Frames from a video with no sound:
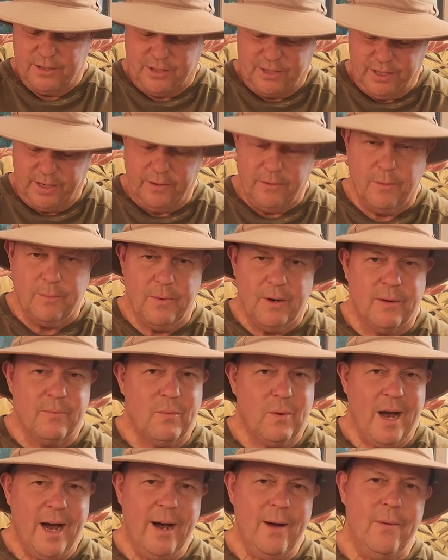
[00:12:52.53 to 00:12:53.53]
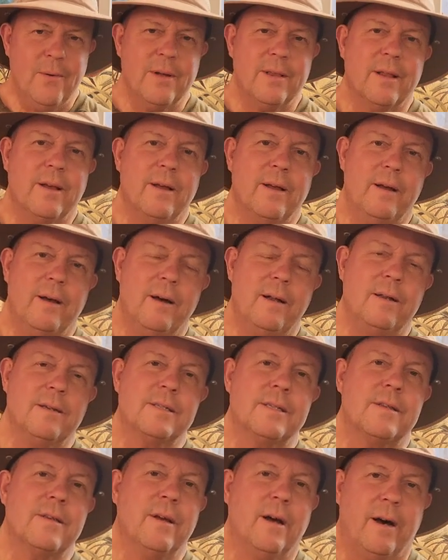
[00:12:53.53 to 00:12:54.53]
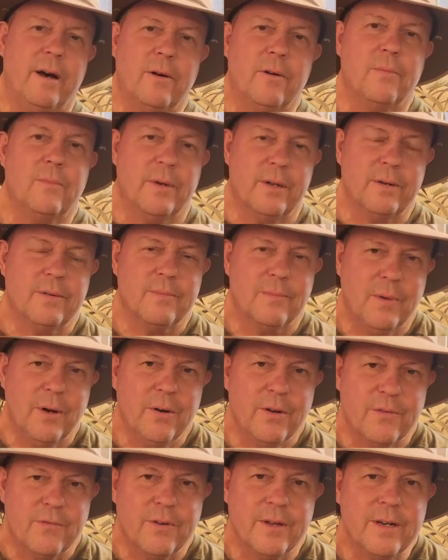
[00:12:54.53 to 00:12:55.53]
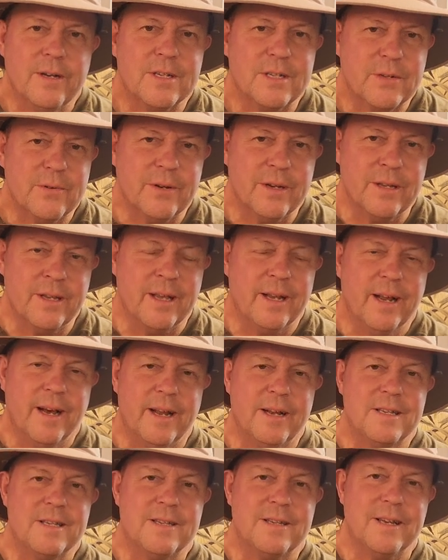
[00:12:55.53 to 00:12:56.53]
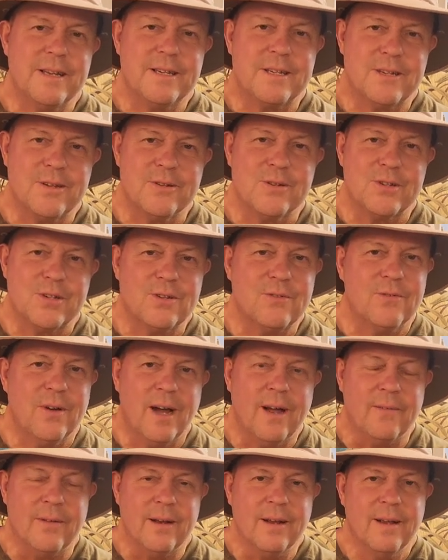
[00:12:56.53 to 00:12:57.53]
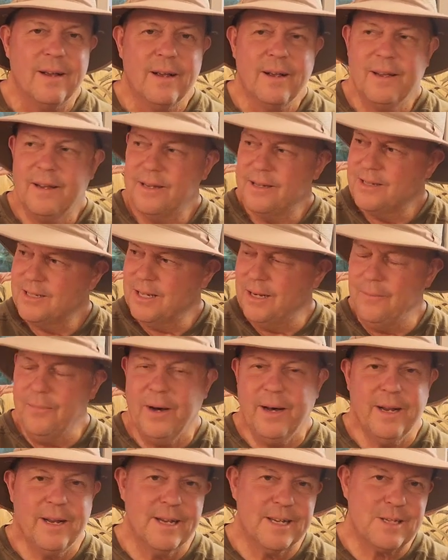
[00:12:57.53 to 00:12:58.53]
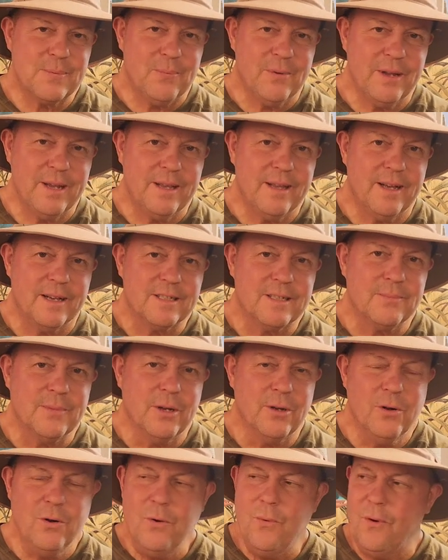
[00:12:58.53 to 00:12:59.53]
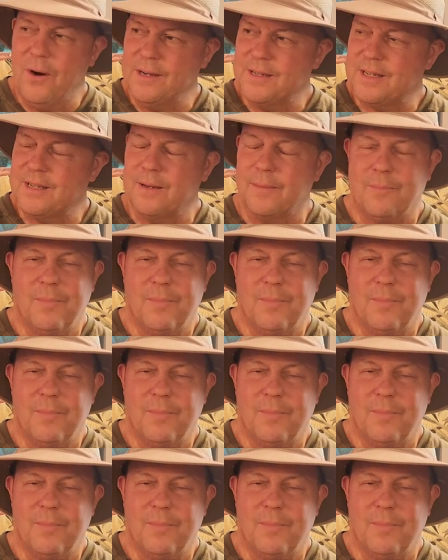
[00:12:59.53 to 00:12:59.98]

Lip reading: General, how in the hell is the automotive industry in the United States still surviving? Somebody explain that to me. Who wants to